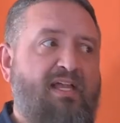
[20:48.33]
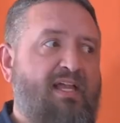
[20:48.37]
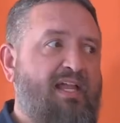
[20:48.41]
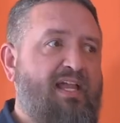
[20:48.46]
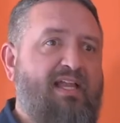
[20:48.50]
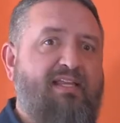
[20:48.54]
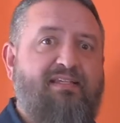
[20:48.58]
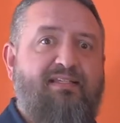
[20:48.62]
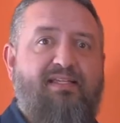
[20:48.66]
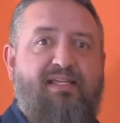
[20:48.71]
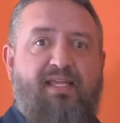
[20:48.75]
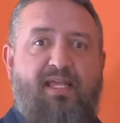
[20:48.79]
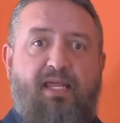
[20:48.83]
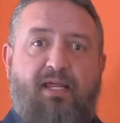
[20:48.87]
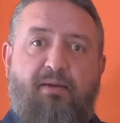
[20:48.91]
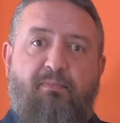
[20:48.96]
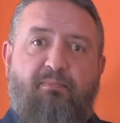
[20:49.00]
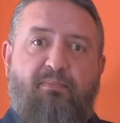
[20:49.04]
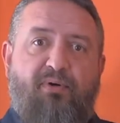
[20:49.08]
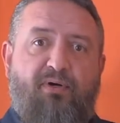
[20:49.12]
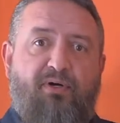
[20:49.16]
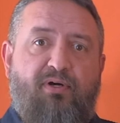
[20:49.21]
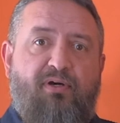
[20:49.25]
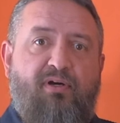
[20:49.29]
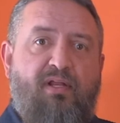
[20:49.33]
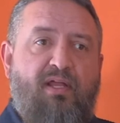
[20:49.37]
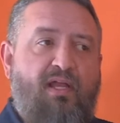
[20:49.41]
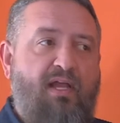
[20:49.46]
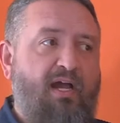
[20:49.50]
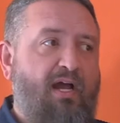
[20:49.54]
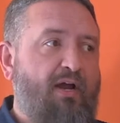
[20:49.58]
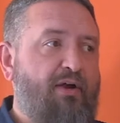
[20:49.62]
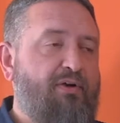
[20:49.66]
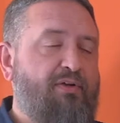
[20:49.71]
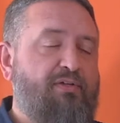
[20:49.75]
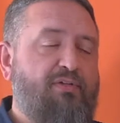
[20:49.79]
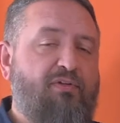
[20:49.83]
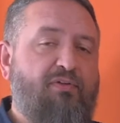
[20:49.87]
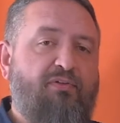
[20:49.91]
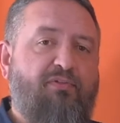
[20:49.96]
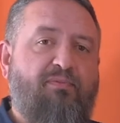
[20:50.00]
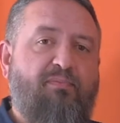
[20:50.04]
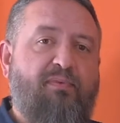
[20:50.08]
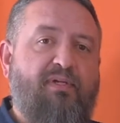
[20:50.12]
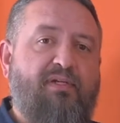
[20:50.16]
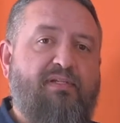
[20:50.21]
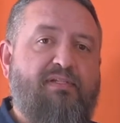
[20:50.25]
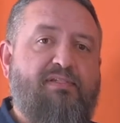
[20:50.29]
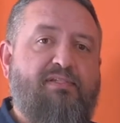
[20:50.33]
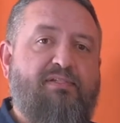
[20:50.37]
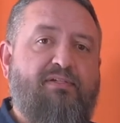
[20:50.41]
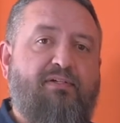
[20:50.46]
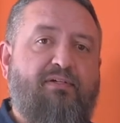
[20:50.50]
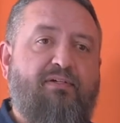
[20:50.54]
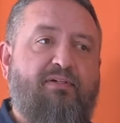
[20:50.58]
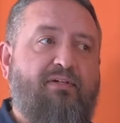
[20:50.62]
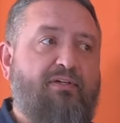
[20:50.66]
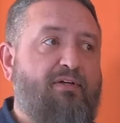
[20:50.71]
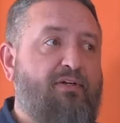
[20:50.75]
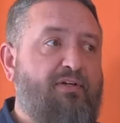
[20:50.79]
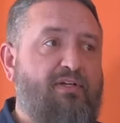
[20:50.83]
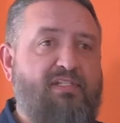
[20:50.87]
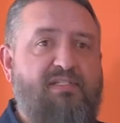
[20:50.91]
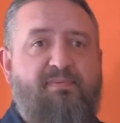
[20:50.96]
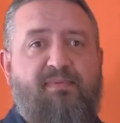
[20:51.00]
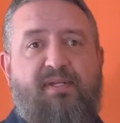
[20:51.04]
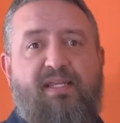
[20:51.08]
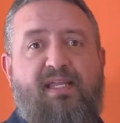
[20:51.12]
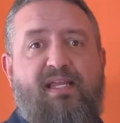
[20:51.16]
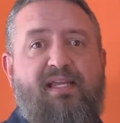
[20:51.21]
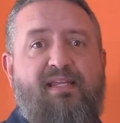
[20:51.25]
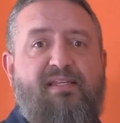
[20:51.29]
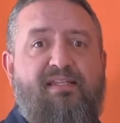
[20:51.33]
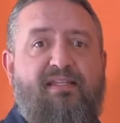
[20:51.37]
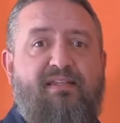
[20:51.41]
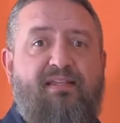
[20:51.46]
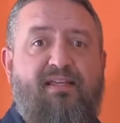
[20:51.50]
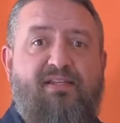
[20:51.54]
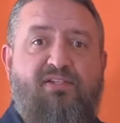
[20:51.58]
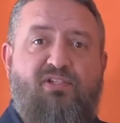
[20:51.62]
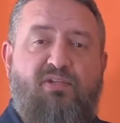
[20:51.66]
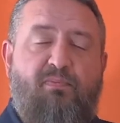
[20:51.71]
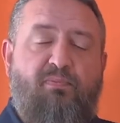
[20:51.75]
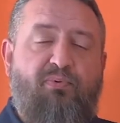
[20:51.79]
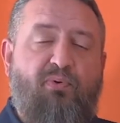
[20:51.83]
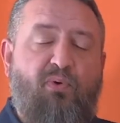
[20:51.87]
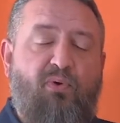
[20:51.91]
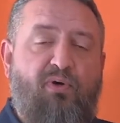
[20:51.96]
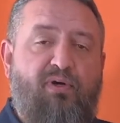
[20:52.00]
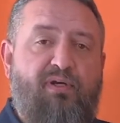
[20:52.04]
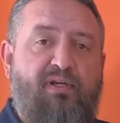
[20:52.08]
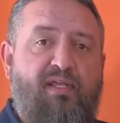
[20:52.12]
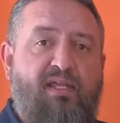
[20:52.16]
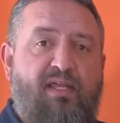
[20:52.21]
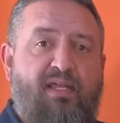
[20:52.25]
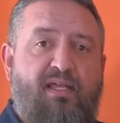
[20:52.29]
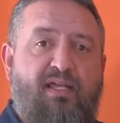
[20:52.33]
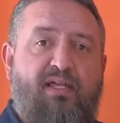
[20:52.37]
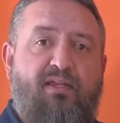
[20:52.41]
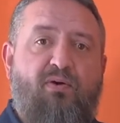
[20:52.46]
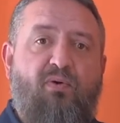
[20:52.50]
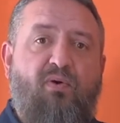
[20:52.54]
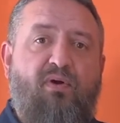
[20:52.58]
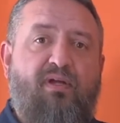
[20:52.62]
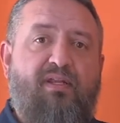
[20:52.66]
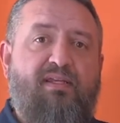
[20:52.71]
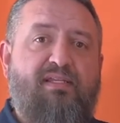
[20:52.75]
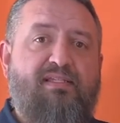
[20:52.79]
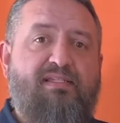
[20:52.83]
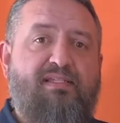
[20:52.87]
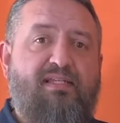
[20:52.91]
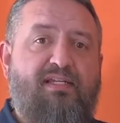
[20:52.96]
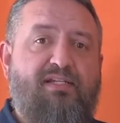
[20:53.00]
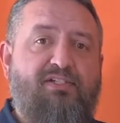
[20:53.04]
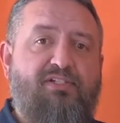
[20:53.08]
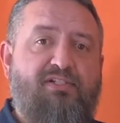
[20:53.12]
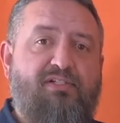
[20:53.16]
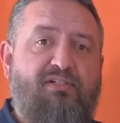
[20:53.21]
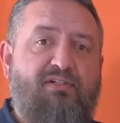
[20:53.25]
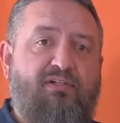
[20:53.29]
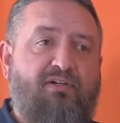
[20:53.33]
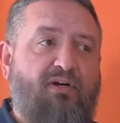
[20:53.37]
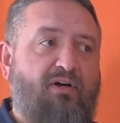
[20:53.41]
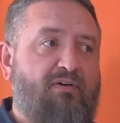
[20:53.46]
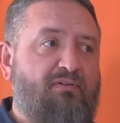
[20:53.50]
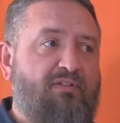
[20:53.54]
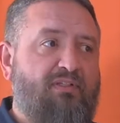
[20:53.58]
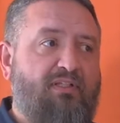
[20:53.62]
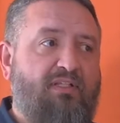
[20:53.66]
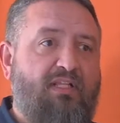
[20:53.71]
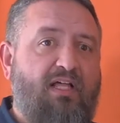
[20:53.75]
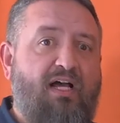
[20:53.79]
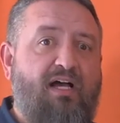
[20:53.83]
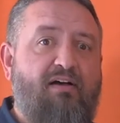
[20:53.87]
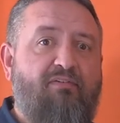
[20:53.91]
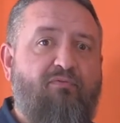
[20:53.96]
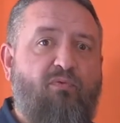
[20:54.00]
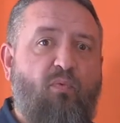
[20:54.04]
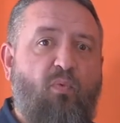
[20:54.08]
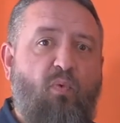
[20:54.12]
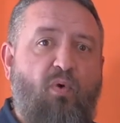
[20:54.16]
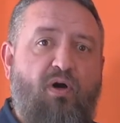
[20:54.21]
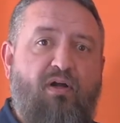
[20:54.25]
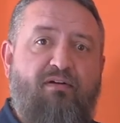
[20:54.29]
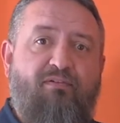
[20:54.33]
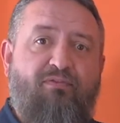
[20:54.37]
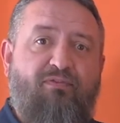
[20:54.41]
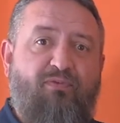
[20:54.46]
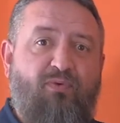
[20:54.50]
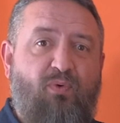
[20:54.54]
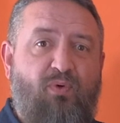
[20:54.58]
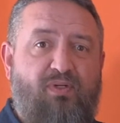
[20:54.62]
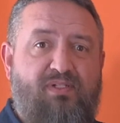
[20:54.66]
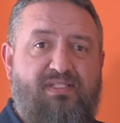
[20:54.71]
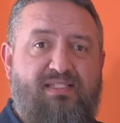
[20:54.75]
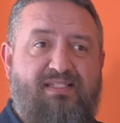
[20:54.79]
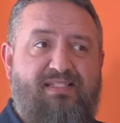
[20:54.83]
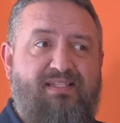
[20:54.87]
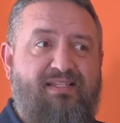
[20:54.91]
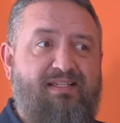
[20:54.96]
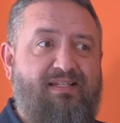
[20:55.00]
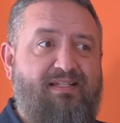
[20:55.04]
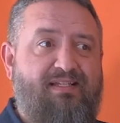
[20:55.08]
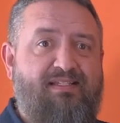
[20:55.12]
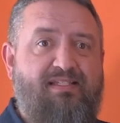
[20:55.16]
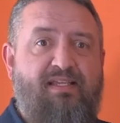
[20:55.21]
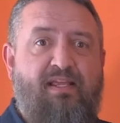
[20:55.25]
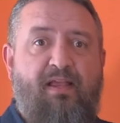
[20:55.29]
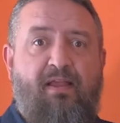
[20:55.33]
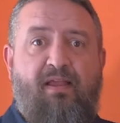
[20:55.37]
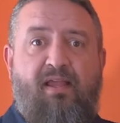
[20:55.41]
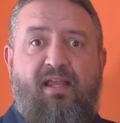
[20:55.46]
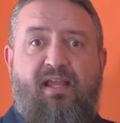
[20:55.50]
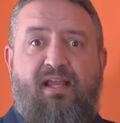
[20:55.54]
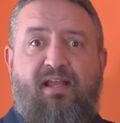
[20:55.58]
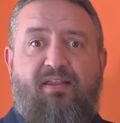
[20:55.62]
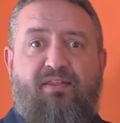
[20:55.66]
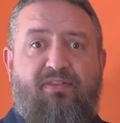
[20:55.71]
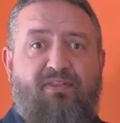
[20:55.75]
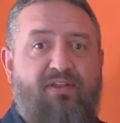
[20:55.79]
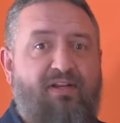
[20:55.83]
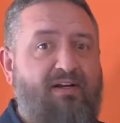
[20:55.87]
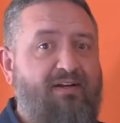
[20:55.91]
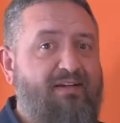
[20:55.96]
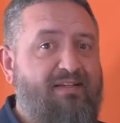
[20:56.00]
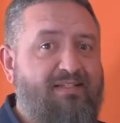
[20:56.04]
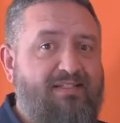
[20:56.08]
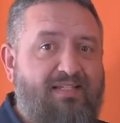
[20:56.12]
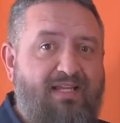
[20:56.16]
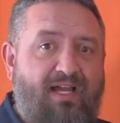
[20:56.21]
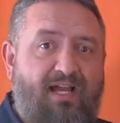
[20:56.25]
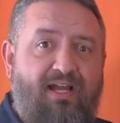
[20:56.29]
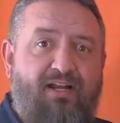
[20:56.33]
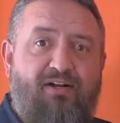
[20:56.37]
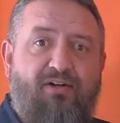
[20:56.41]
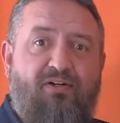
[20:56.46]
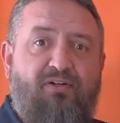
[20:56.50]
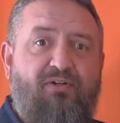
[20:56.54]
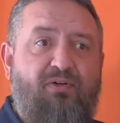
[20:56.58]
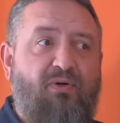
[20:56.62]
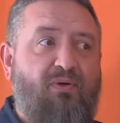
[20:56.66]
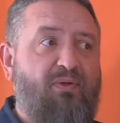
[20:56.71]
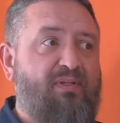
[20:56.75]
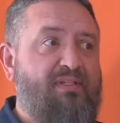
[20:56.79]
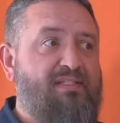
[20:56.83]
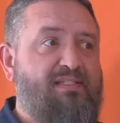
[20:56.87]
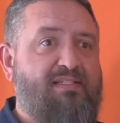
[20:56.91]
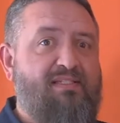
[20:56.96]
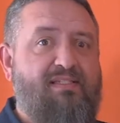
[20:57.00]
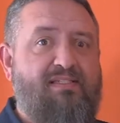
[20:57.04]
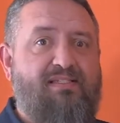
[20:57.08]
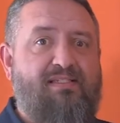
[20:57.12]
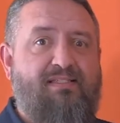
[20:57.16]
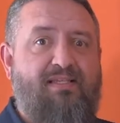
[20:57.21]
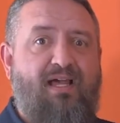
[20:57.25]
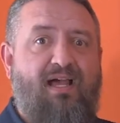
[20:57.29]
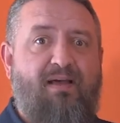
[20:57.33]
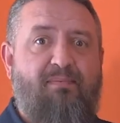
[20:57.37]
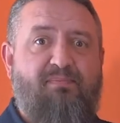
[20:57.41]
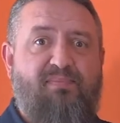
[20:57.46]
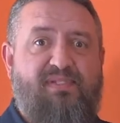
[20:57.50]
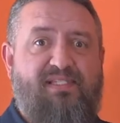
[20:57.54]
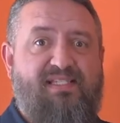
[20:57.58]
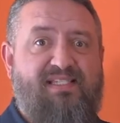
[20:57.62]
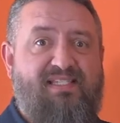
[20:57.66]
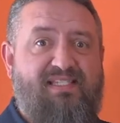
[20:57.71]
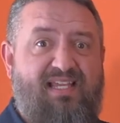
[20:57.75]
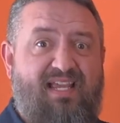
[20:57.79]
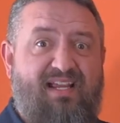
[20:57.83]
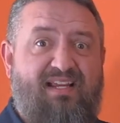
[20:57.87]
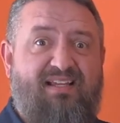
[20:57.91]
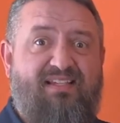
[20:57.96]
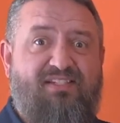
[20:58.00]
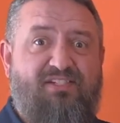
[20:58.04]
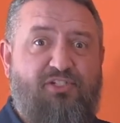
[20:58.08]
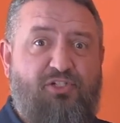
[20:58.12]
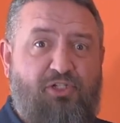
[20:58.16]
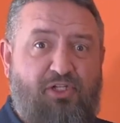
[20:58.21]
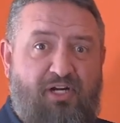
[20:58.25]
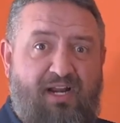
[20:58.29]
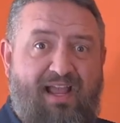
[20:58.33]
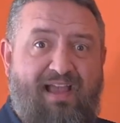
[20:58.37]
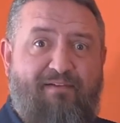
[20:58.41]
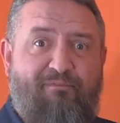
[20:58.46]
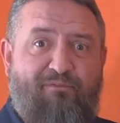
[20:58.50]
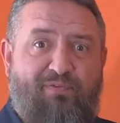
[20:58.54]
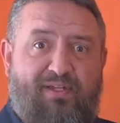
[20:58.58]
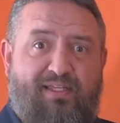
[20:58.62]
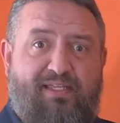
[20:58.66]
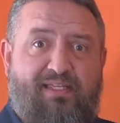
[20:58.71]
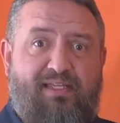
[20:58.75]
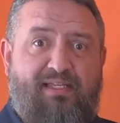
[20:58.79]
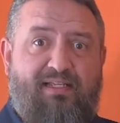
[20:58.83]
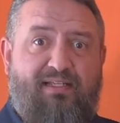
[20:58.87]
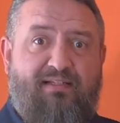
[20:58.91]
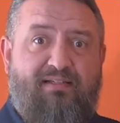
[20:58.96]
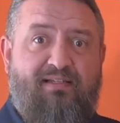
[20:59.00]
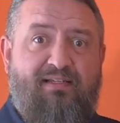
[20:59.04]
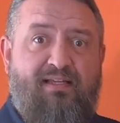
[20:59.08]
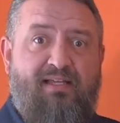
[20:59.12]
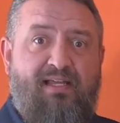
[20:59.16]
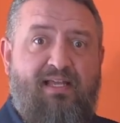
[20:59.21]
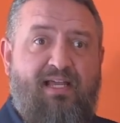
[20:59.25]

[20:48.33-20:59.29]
And Kimber, our youth minister, and her husband Andy, they support an organization called Love 146 and their entire goal is to stop sex trafficking.